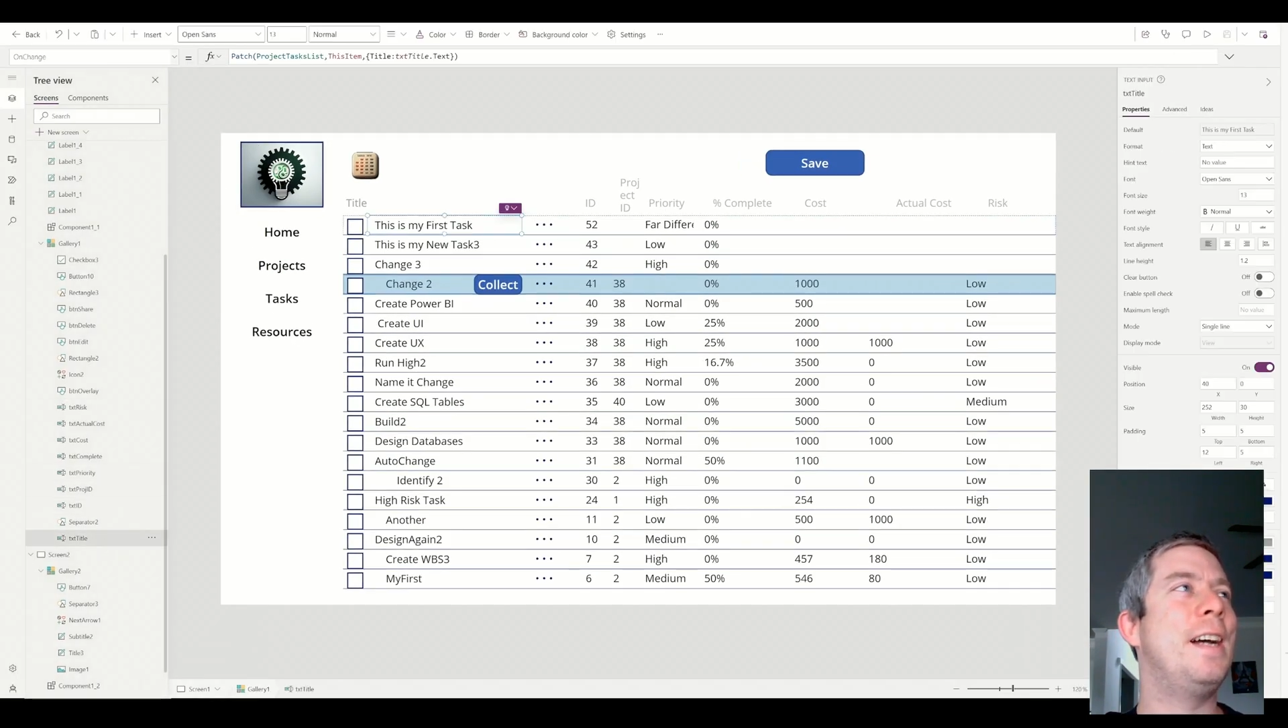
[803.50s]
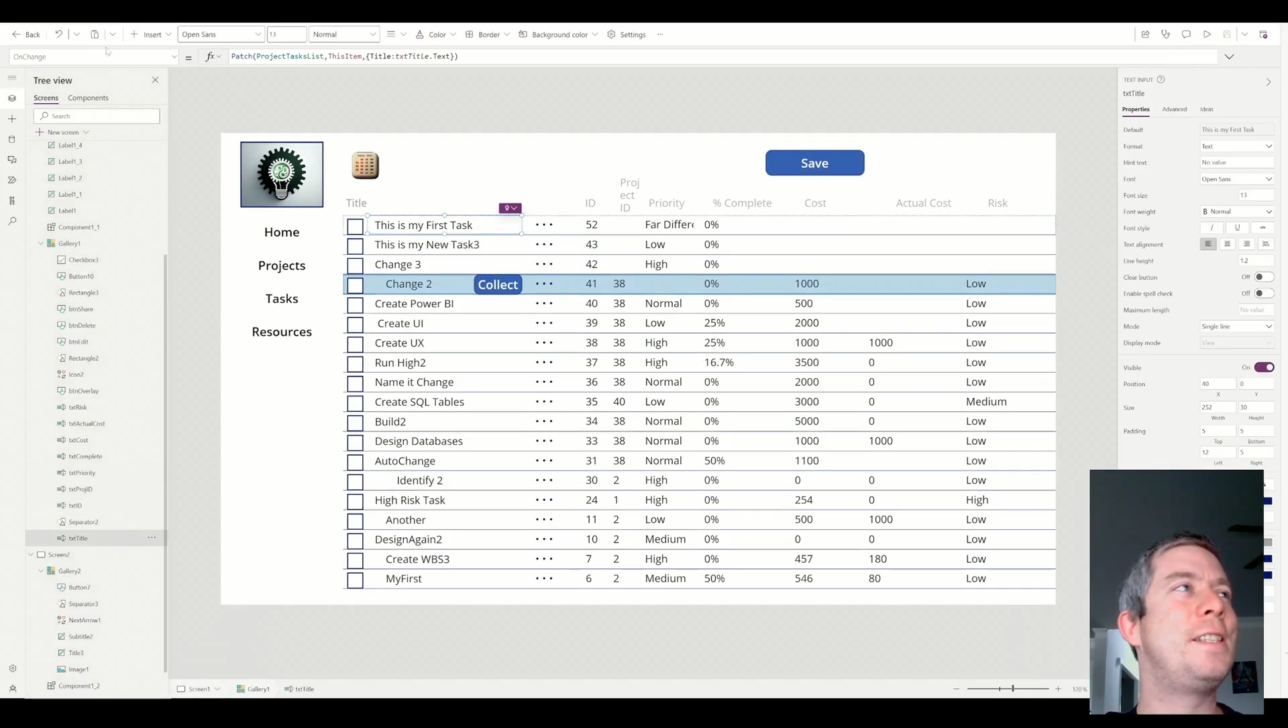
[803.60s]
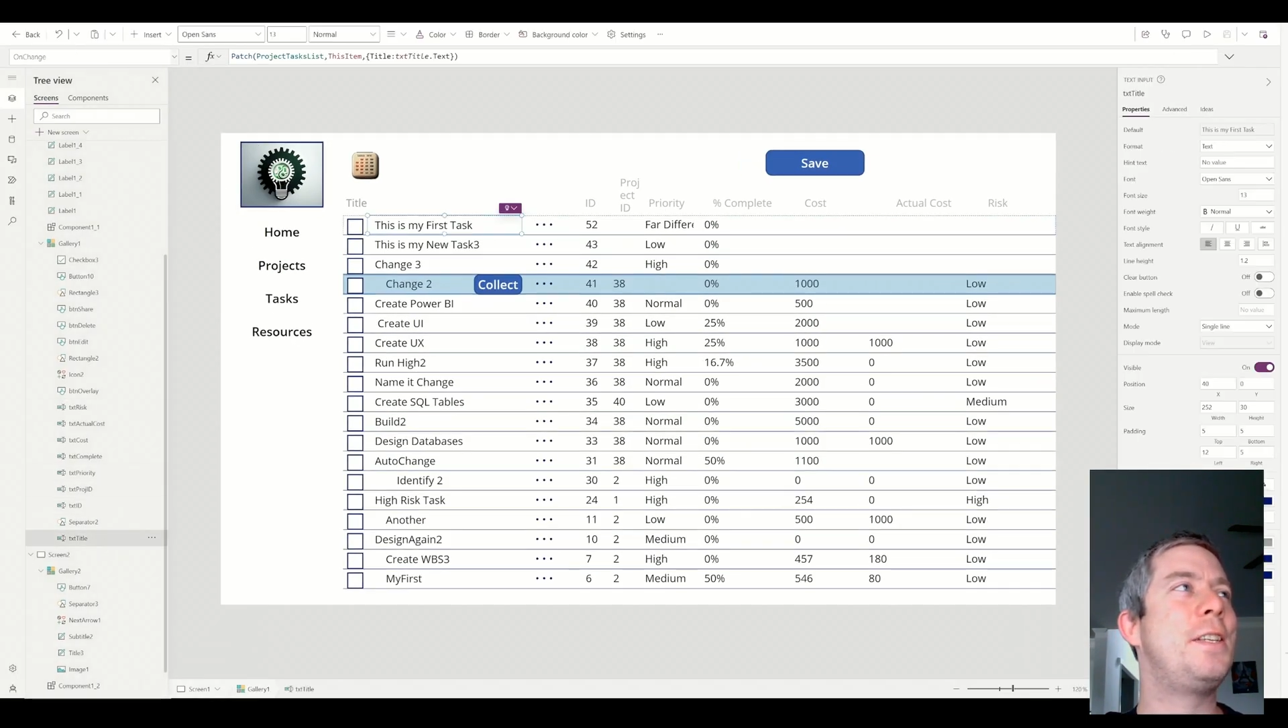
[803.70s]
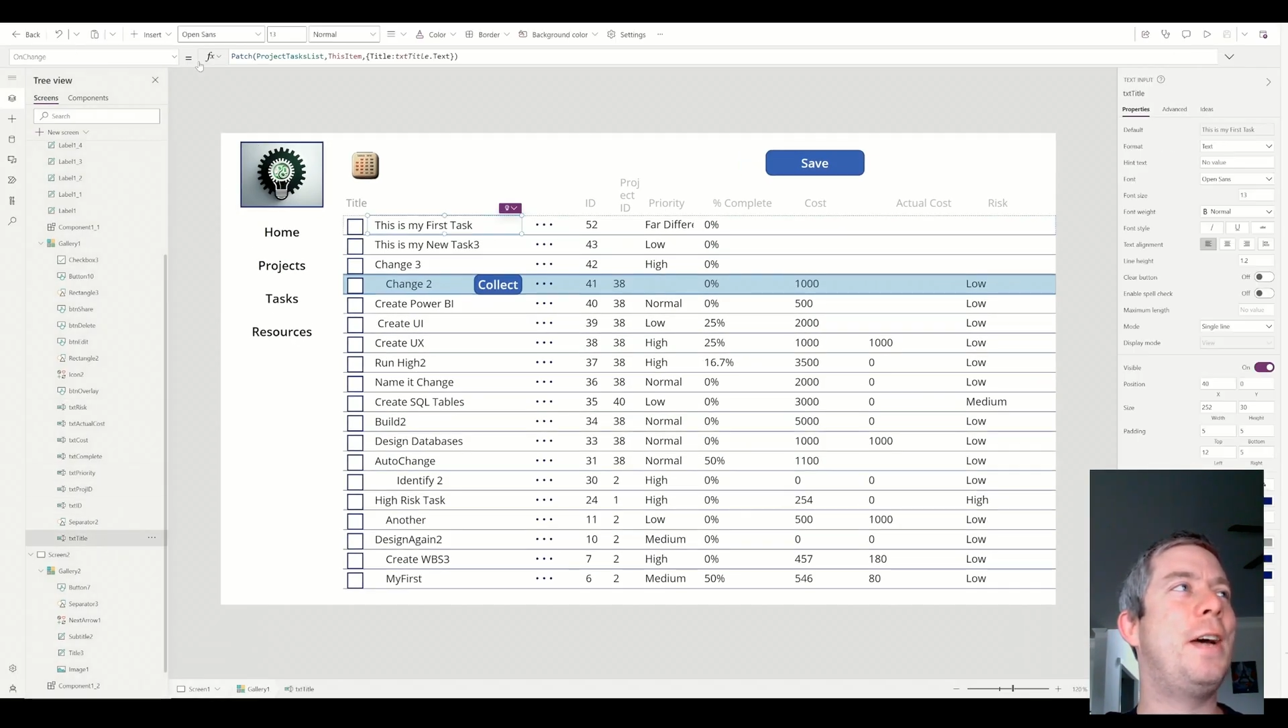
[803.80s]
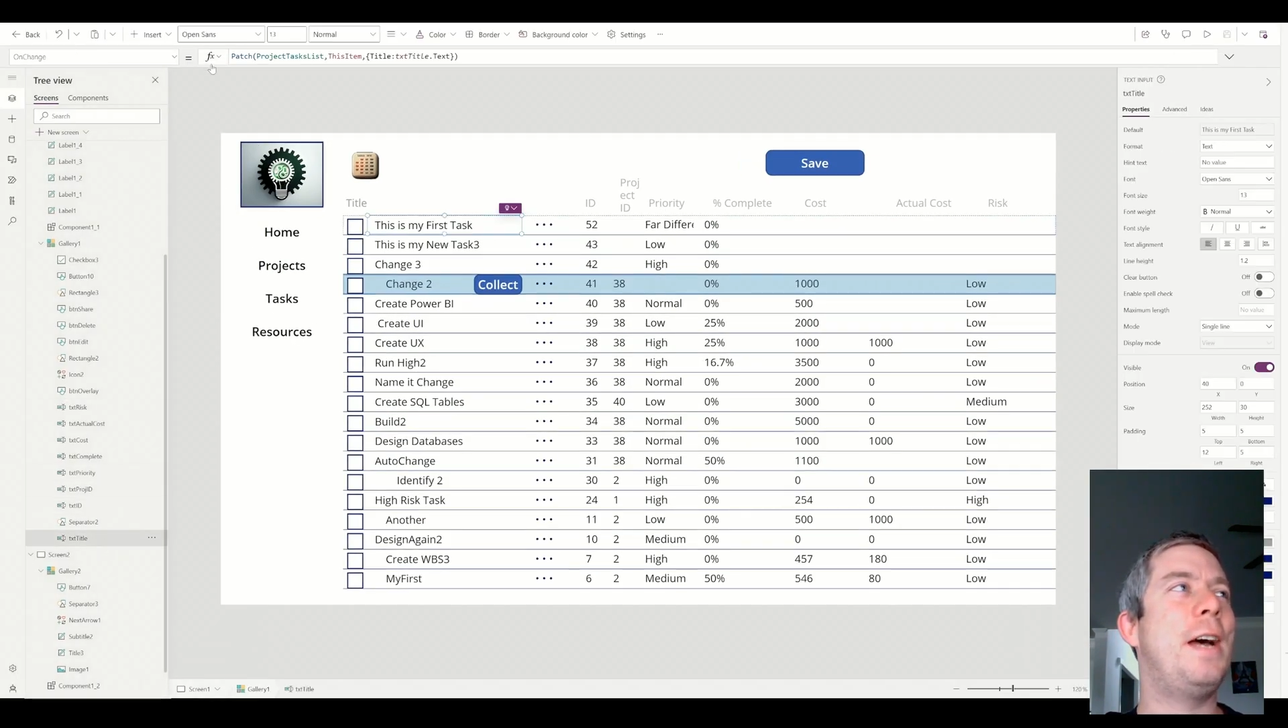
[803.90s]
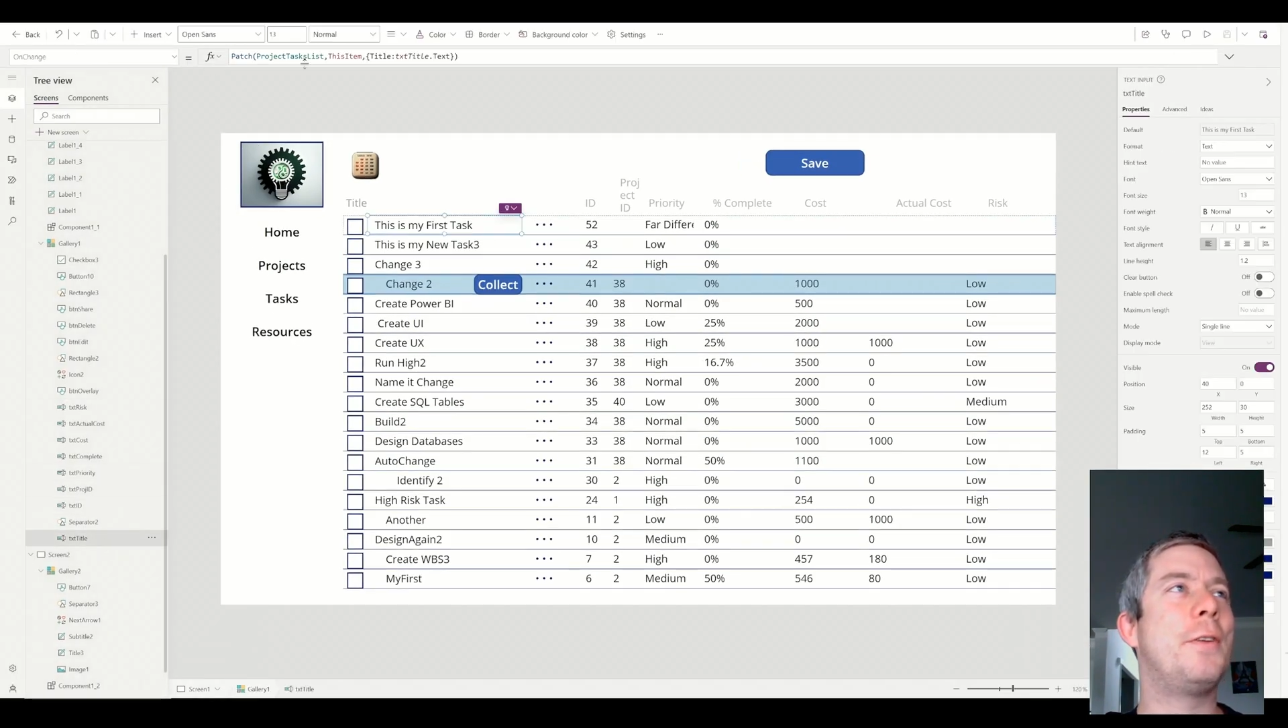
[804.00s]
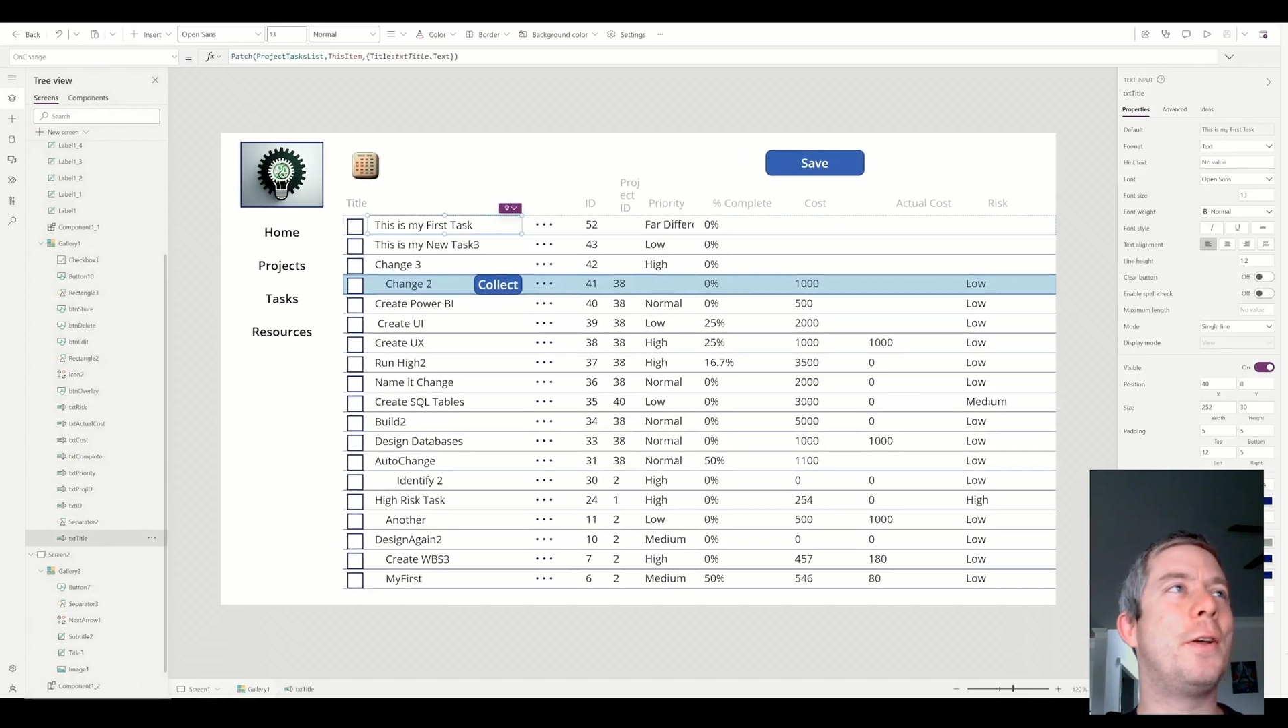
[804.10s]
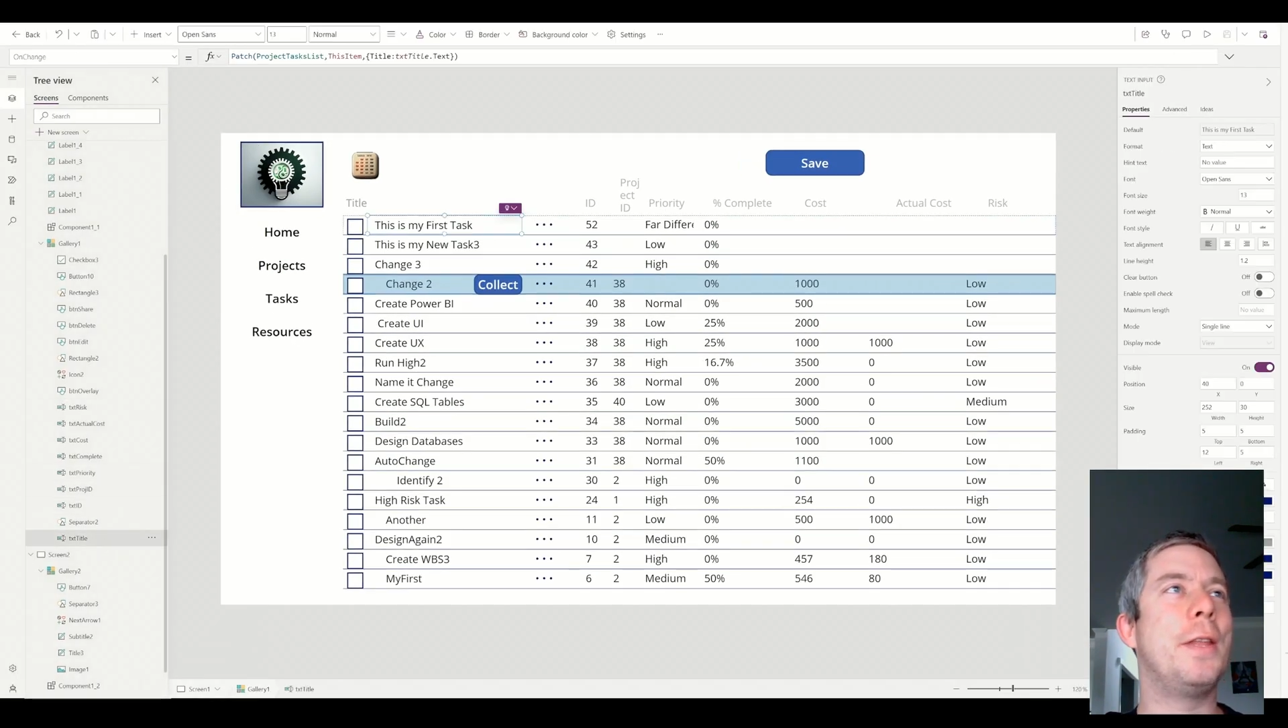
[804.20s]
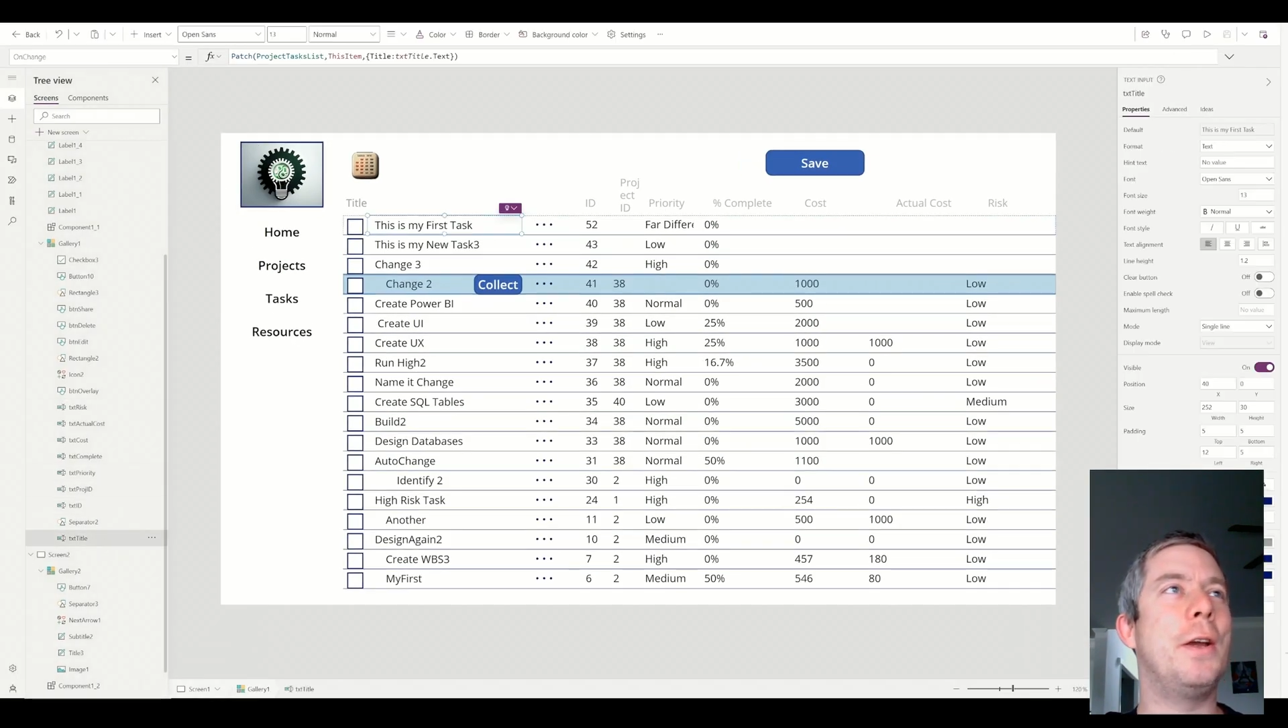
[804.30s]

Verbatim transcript: I still have it on the